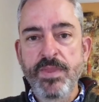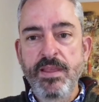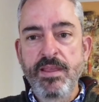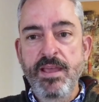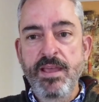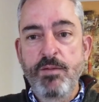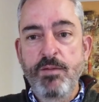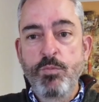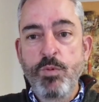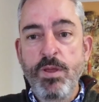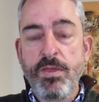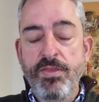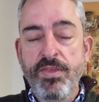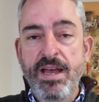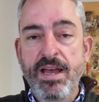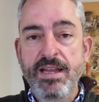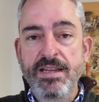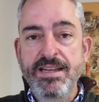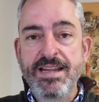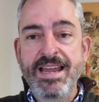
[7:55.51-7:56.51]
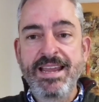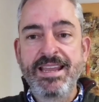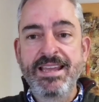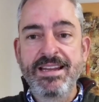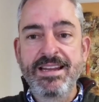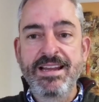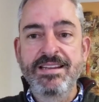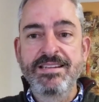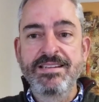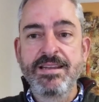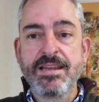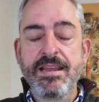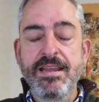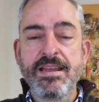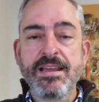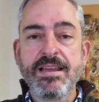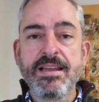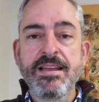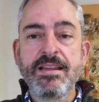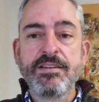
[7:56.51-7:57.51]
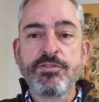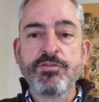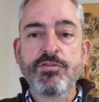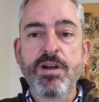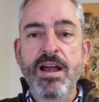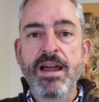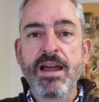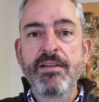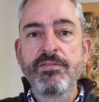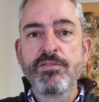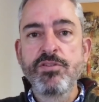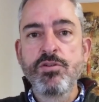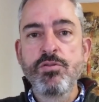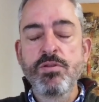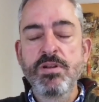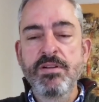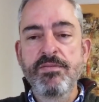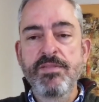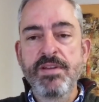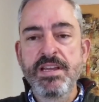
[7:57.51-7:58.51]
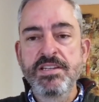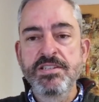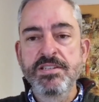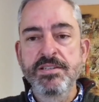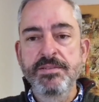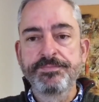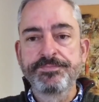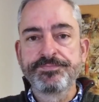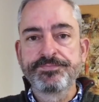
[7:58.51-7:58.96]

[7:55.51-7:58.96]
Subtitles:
And with that, I can actually drive new innovation.